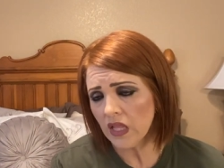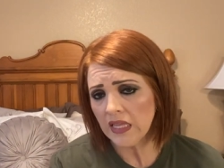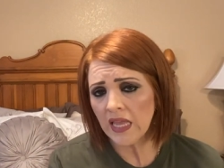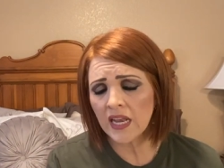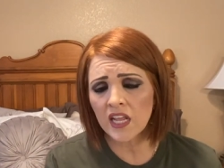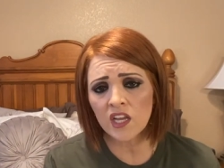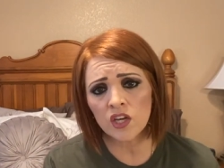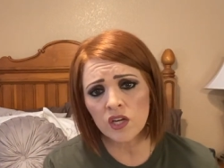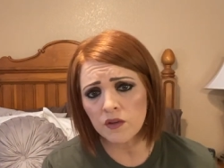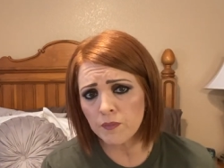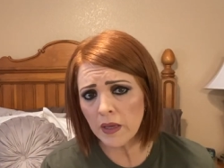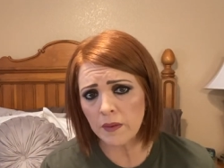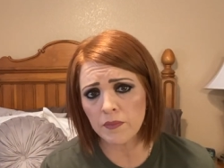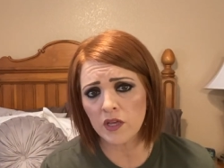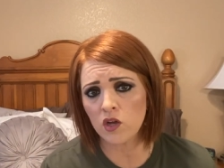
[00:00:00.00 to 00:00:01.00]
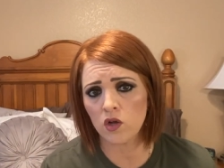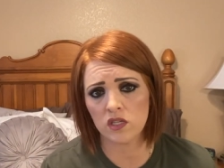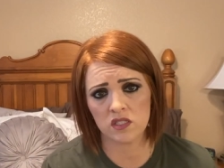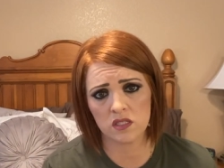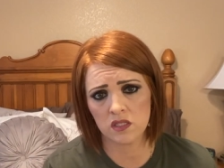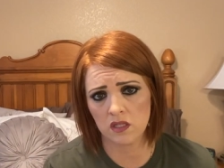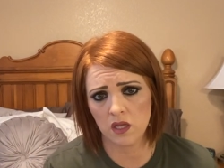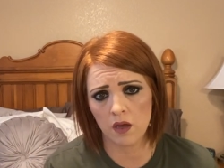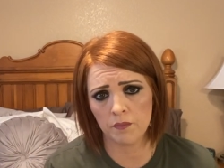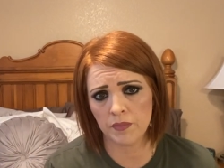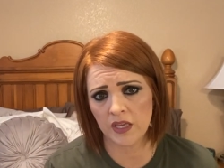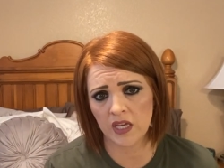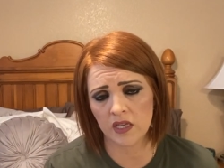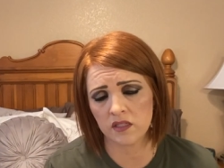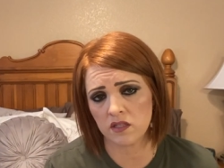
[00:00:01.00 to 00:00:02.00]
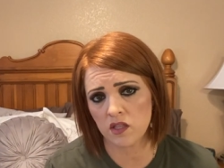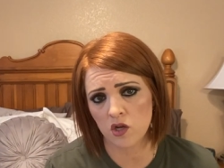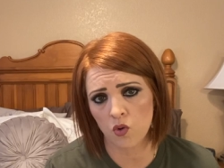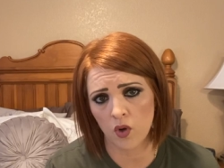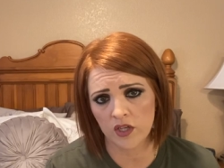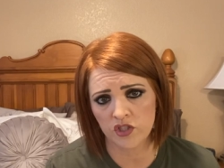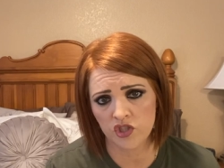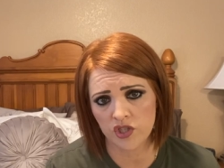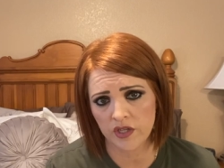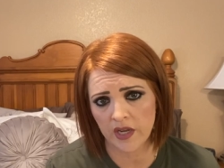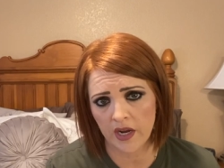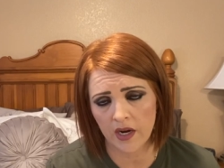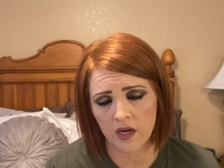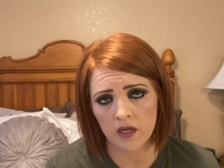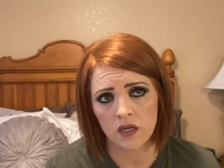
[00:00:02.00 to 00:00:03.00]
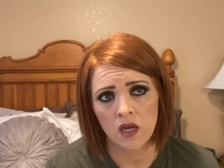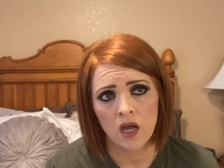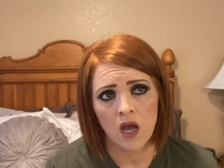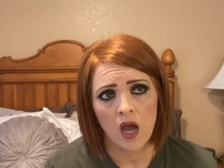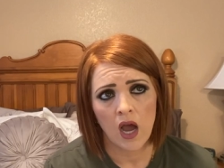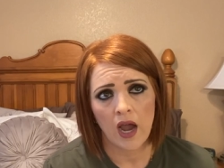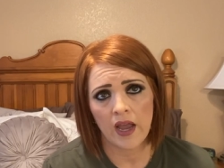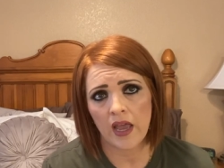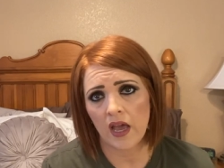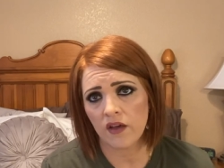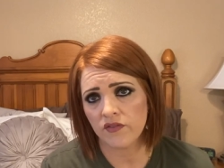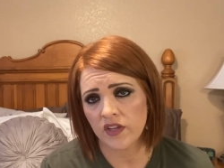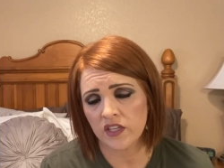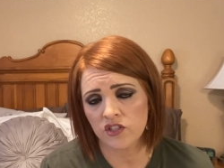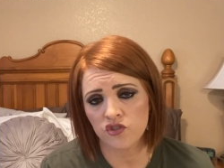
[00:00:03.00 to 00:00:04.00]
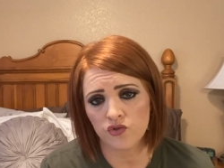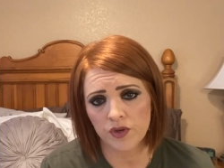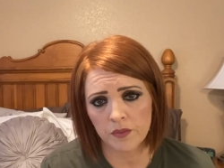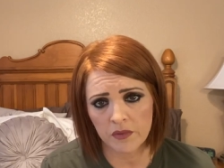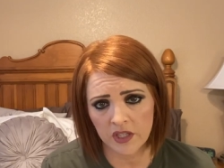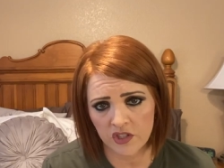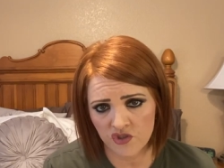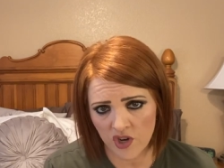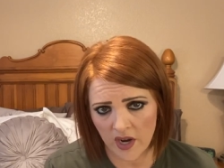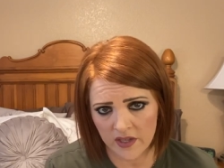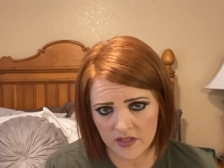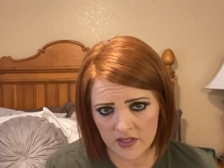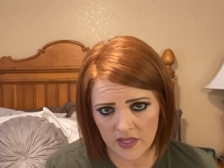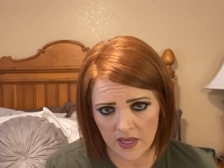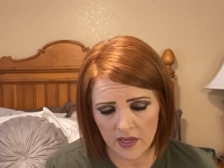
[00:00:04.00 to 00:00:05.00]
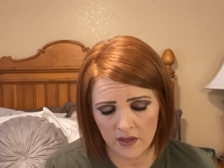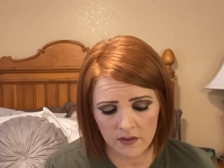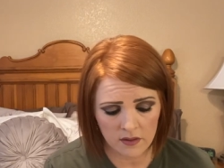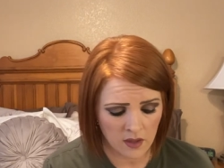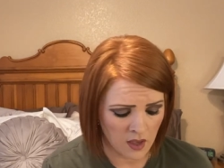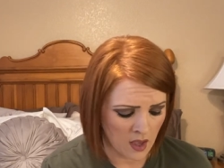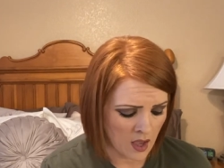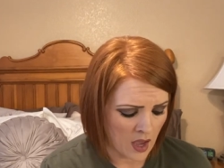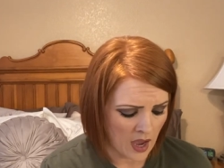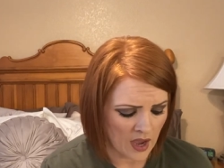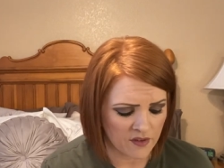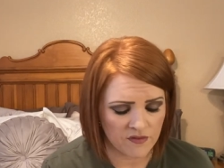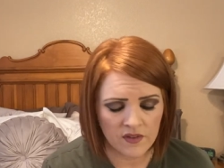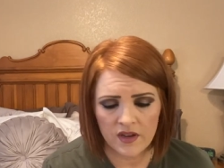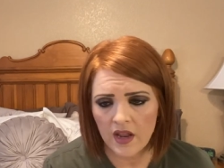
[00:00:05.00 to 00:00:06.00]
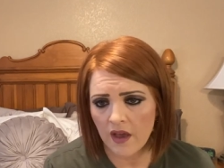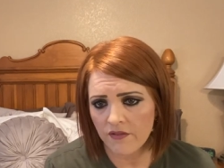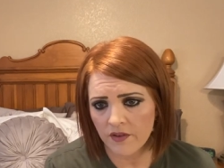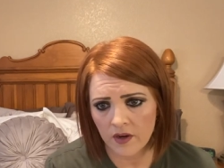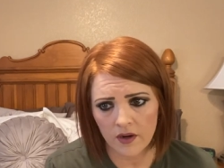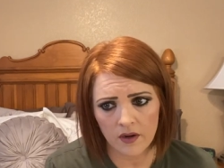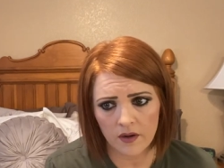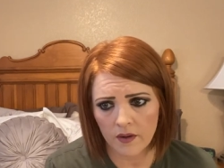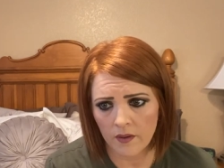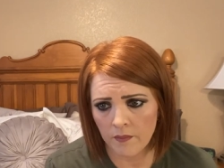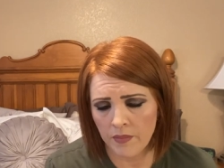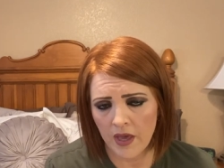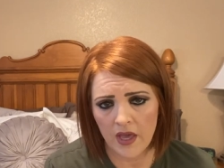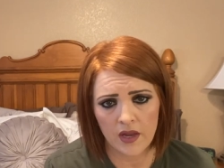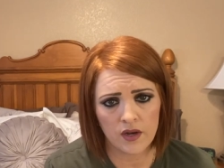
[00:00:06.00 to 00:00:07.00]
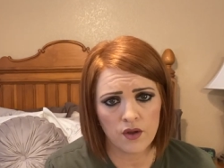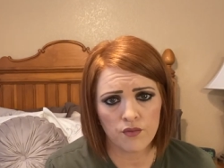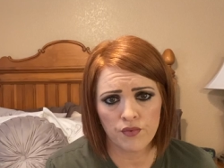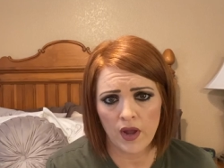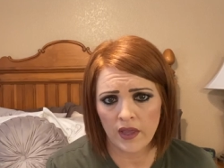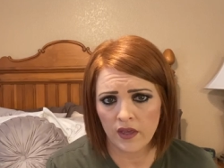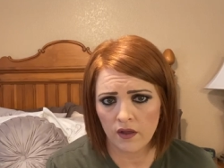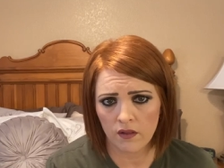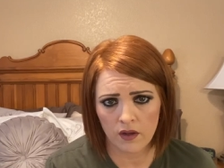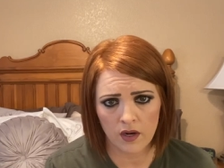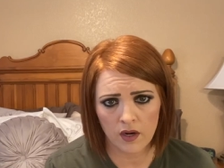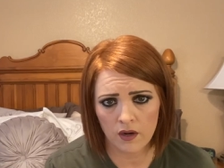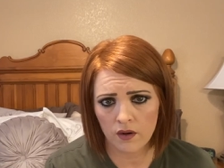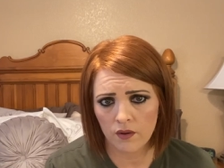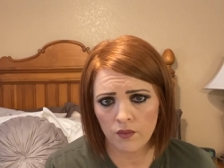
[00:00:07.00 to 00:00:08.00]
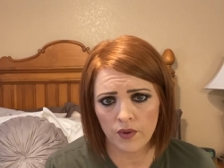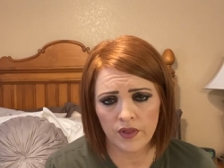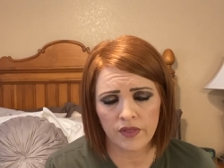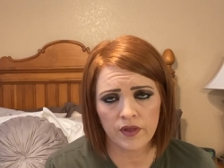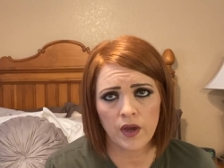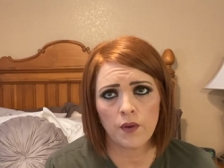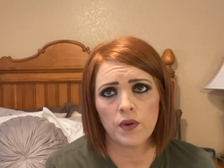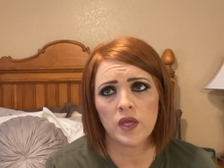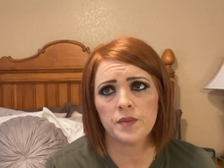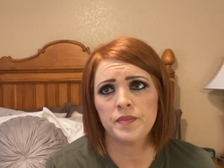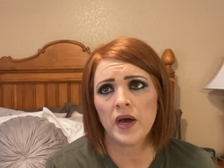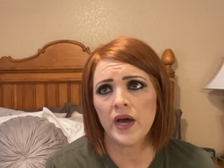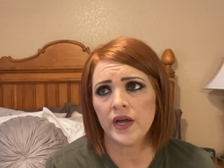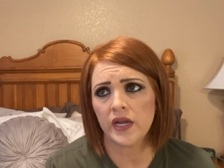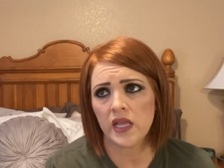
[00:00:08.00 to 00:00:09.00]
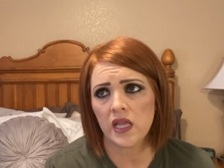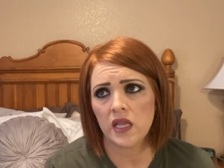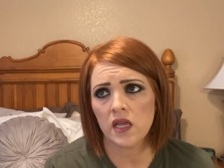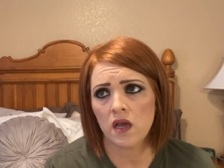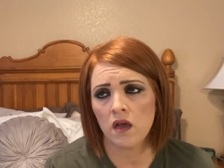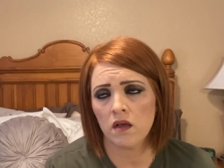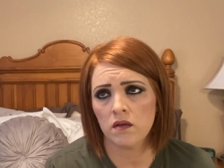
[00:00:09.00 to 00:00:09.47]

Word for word: And it could have been because of the questionnaire. I have extremely dry skin. I've never been regular with going potty.